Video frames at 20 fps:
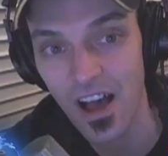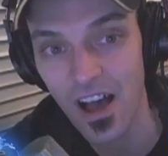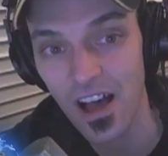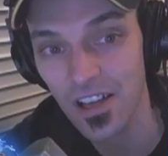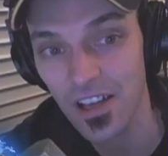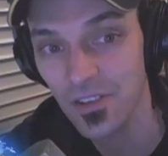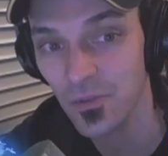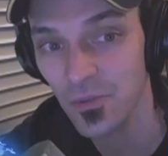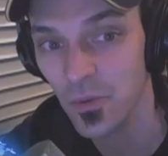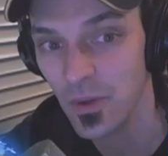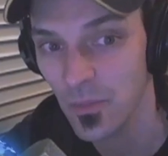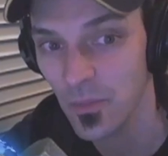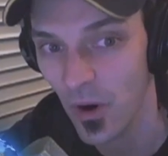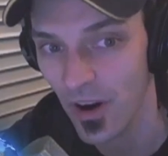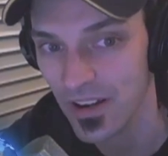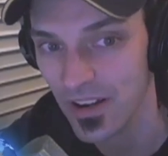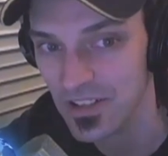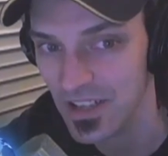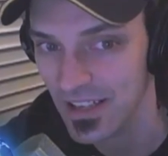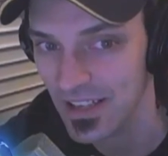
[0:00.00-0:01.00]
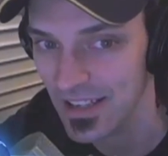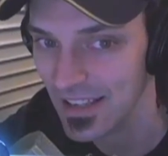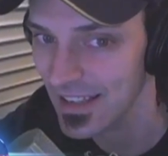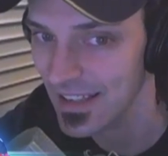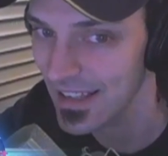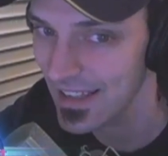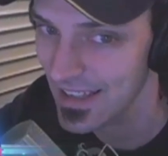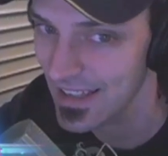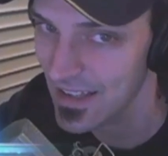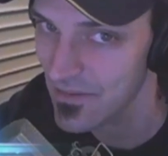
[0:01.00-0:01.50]
Unremarked in
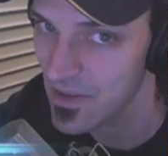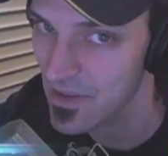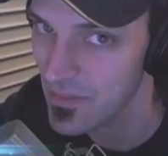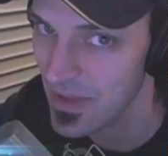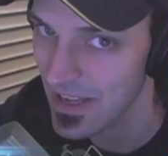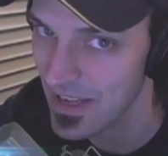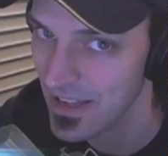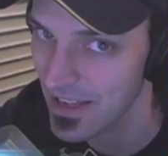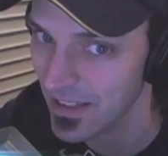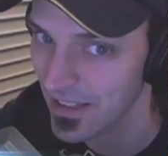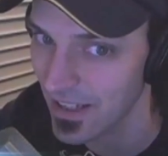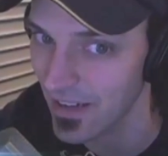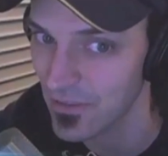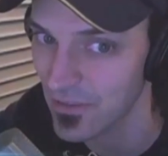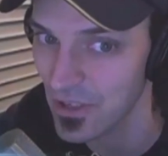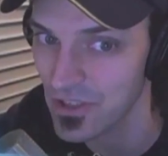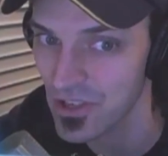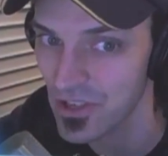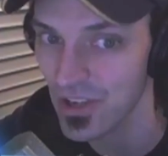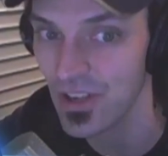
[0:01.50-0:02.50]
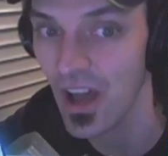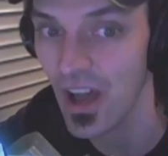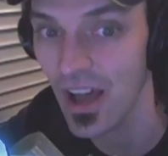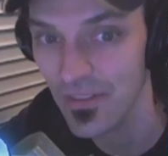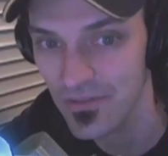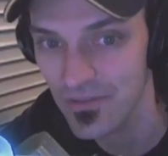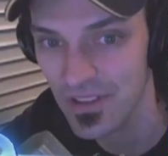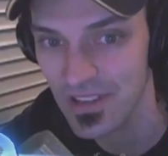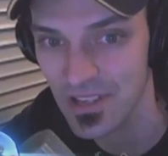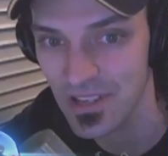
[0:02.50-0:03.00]
any of the media coverage
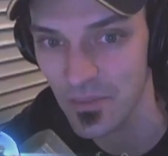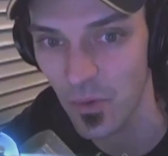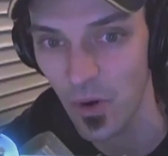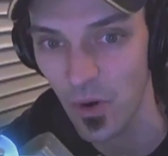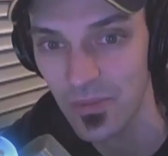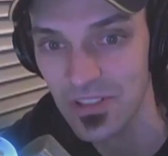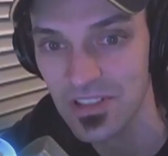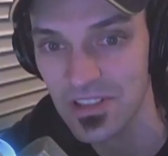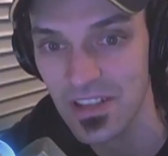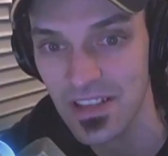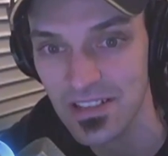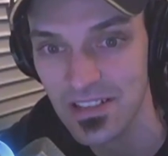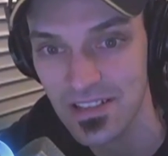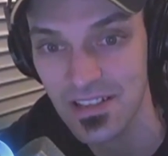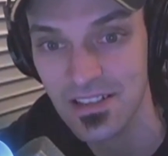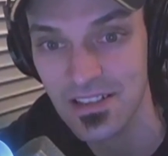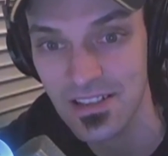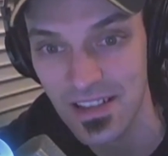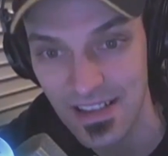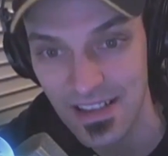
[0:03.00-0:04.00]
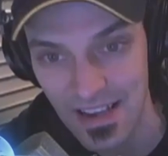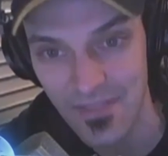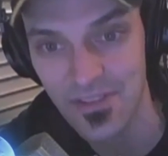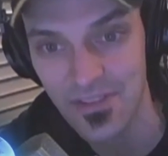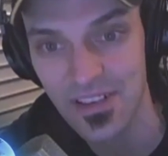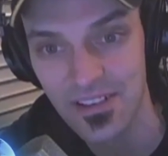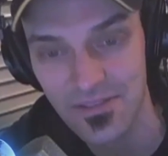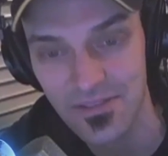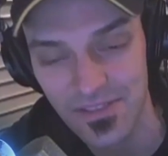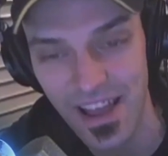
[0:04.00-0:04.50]
of these appointments is the
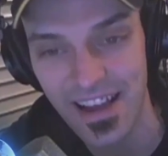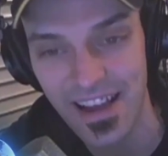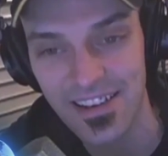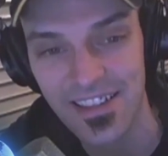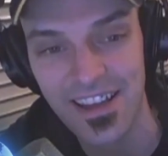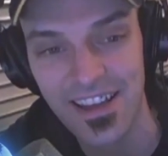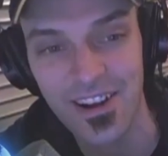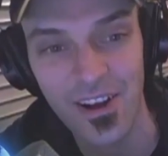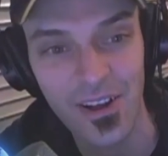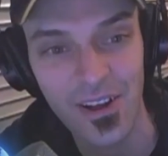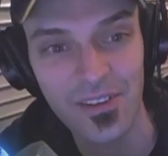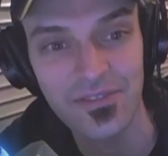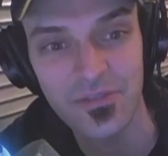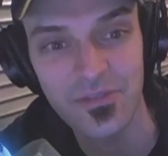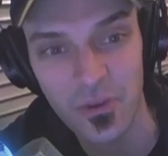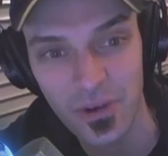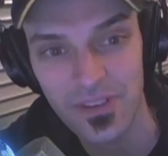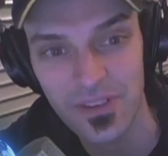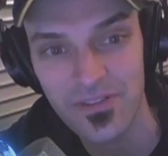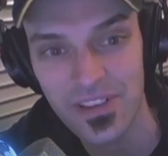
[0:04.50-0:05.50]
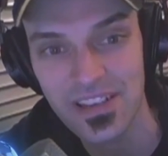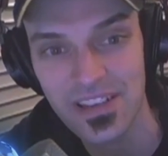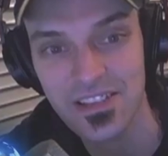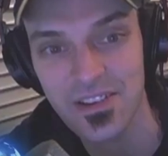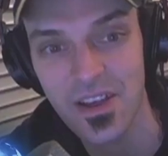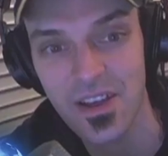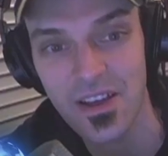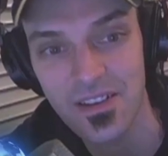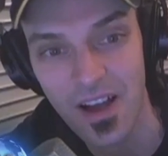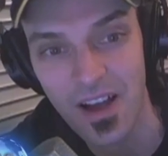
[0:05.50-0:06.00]
significant fact that all 4 of
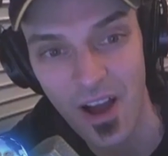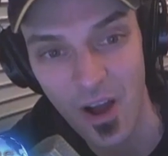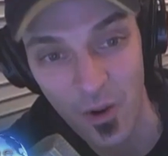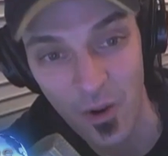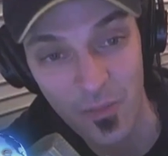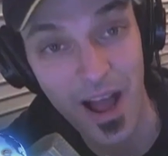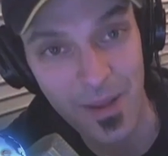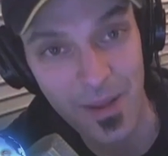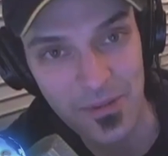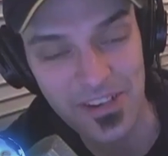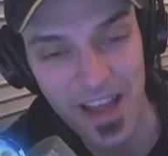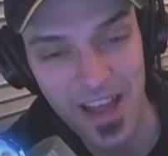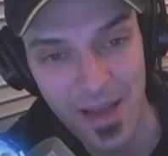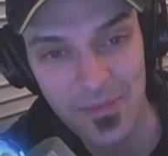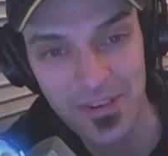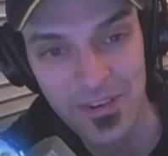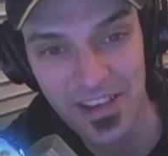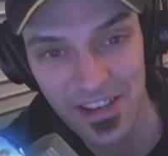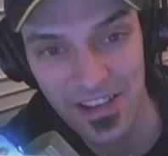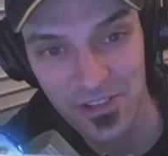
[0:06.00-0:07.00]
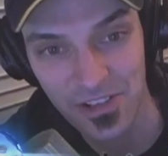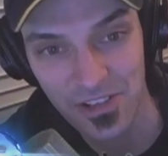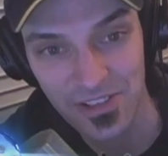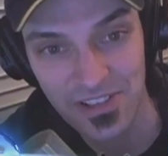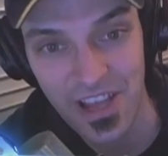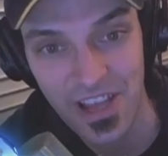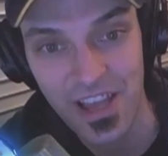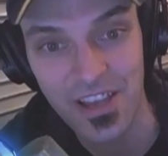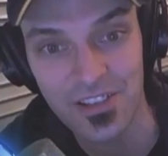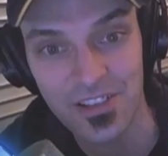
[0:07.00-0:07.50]
these Obama
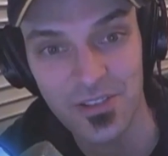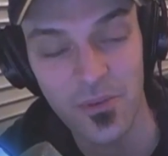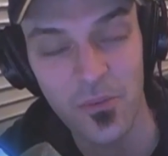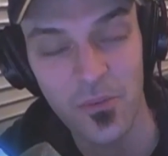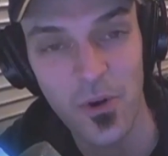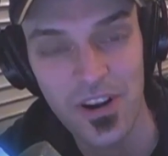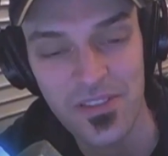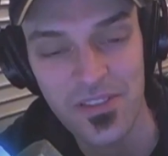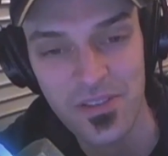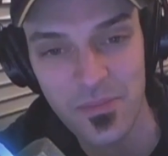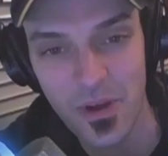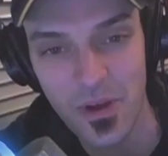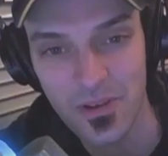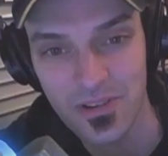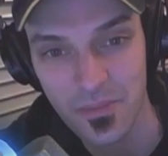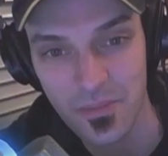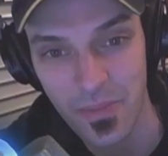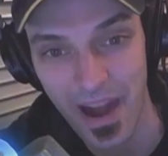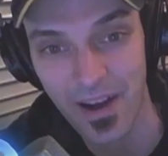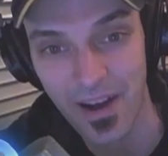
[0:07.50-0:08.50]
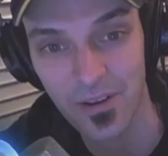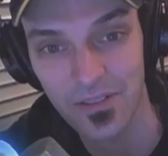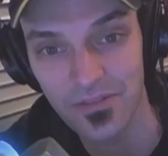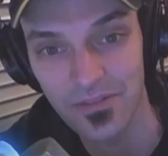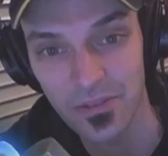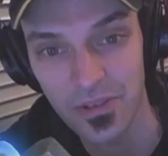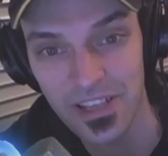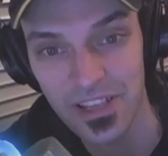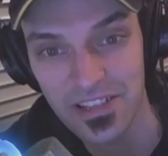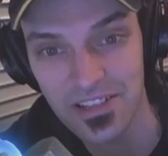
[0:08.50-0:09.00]
nominations to one of the most
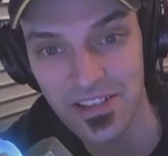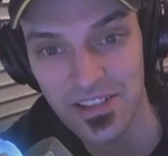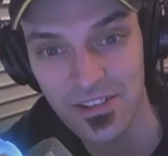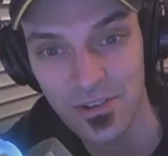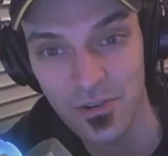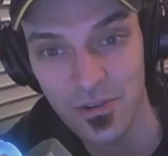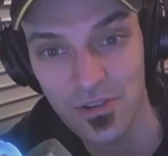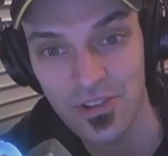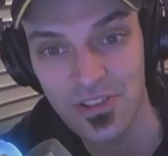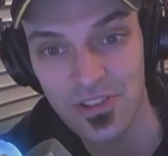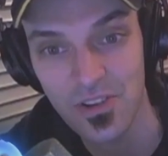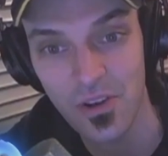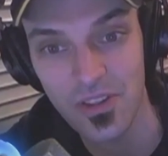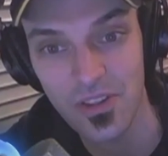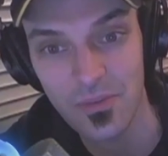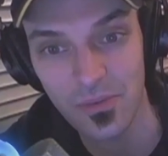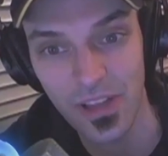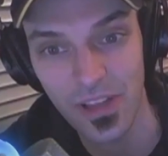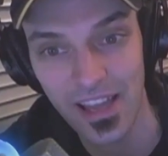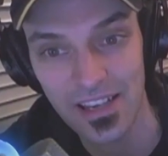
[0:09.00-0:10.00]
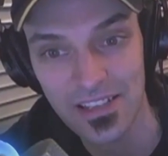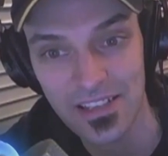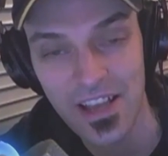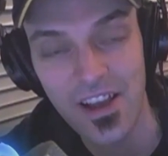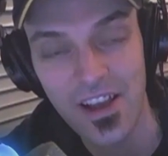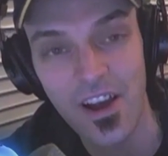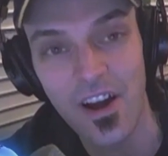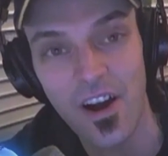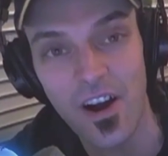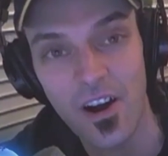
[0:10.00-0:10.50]
powerful institutions on the planet
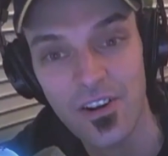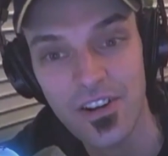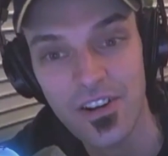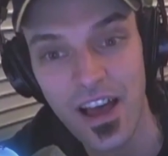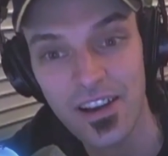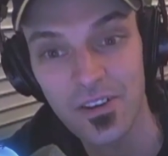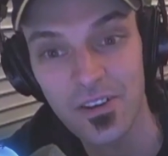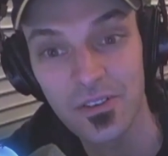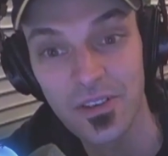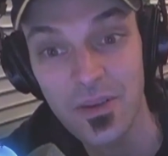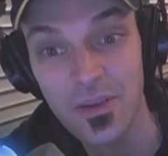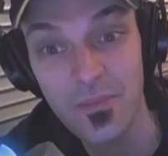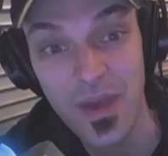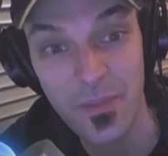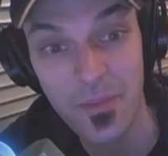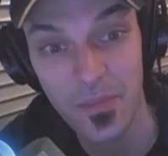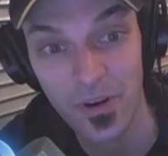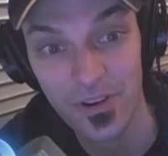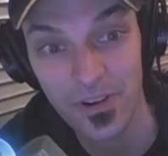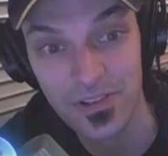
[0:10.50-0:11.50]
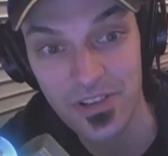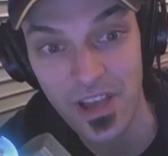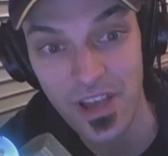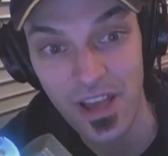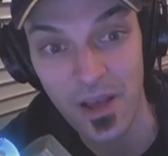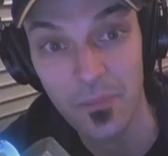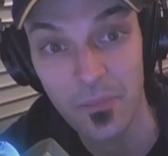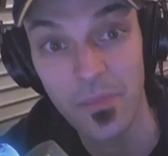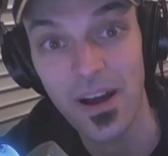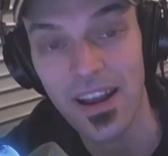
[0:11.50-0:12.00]
are not only members,
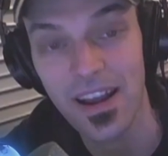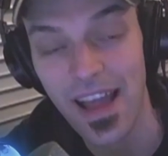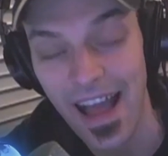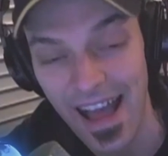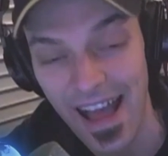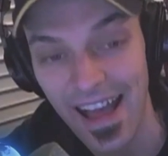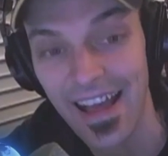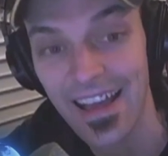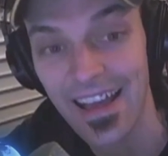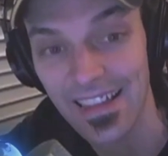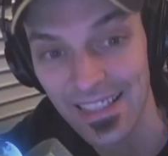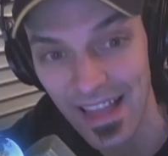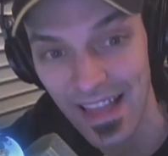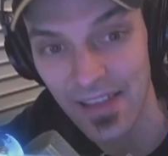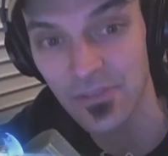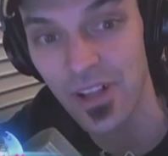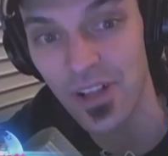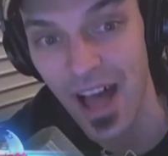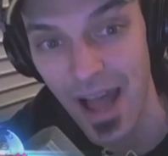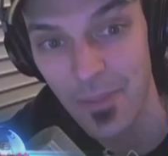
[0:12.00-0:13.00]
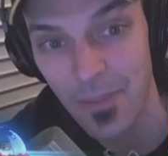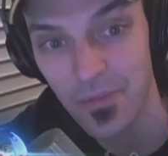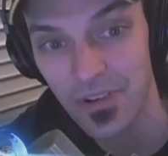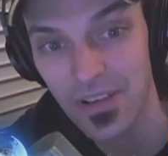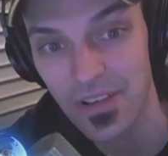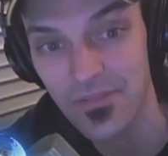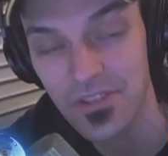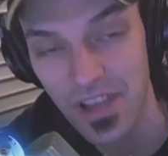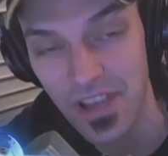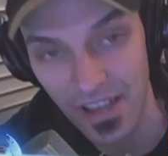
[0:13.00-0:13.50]
but high-level
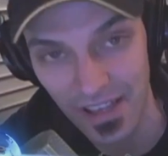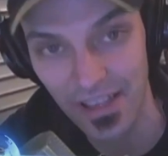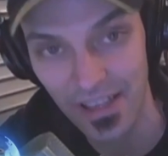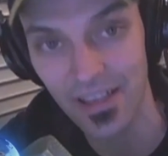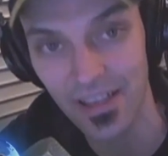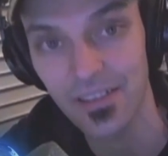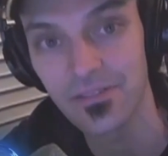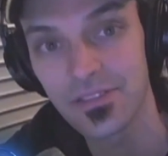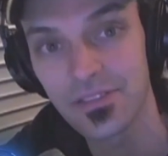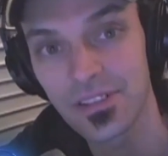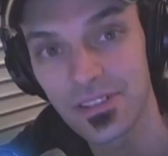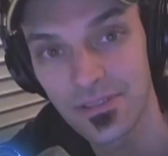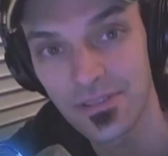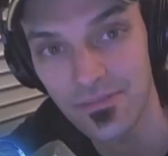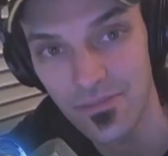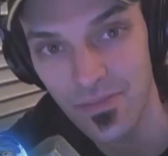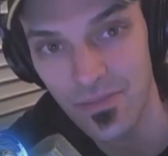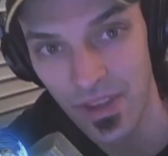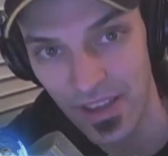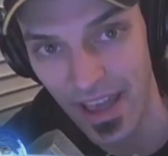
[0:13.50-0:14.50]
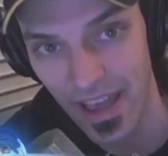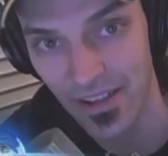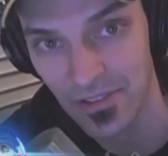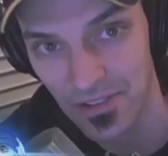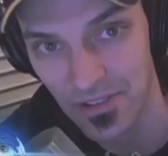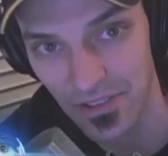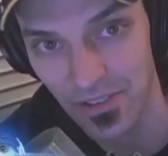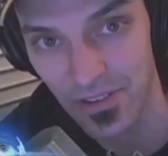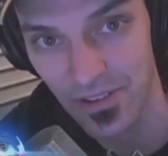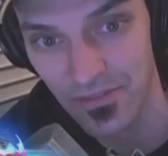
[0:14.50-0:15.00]
operatives of the
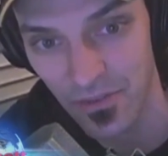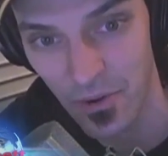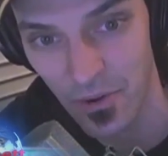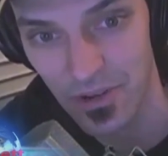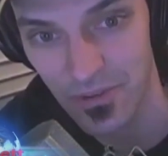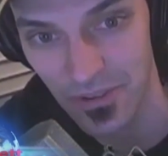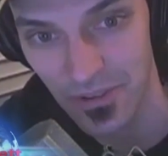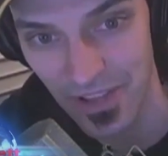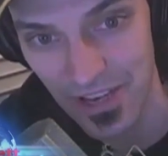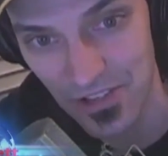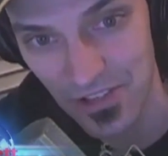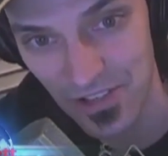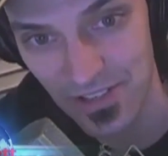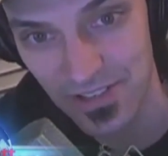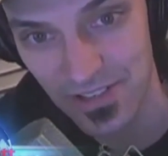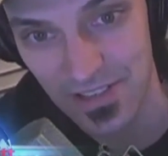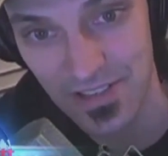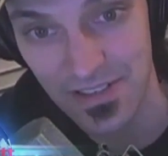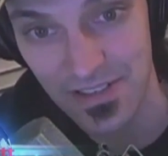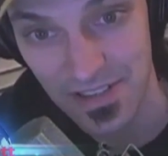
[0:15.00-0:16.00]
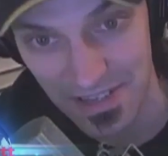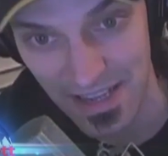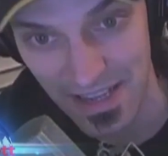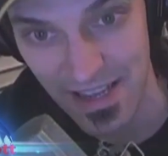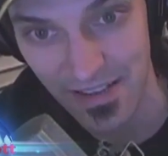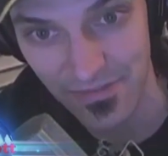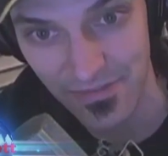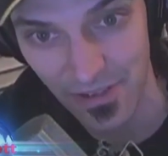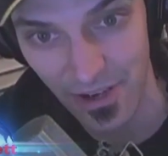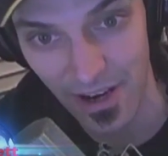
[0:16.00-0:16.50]
Council on Foreign Relations, the
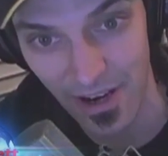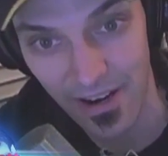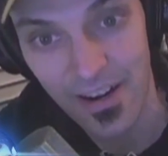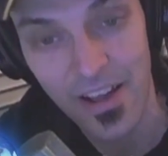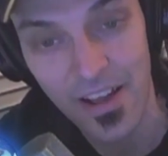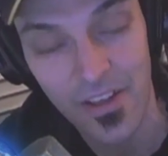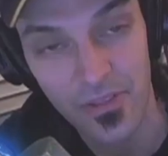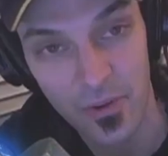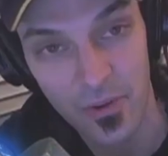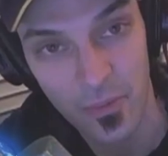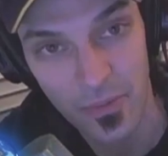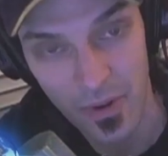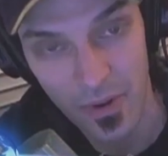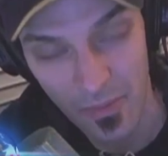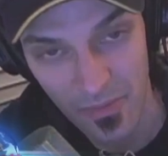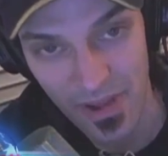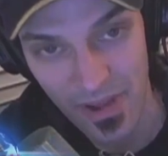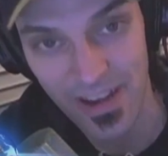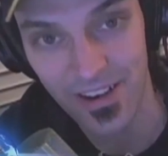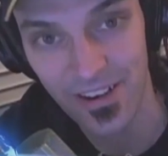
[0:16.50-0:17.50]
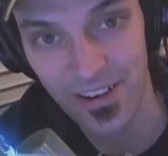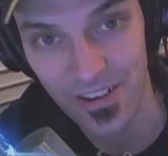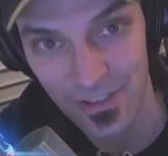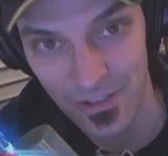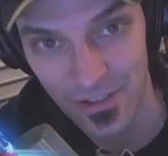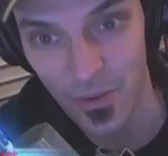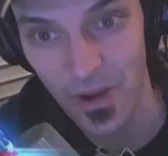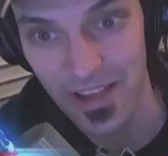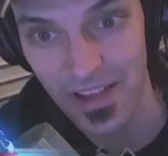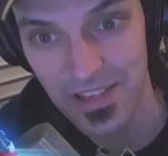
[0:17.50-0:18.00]
CFR, the premier
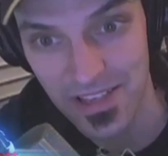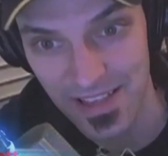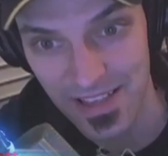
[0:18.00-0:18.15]
U.S.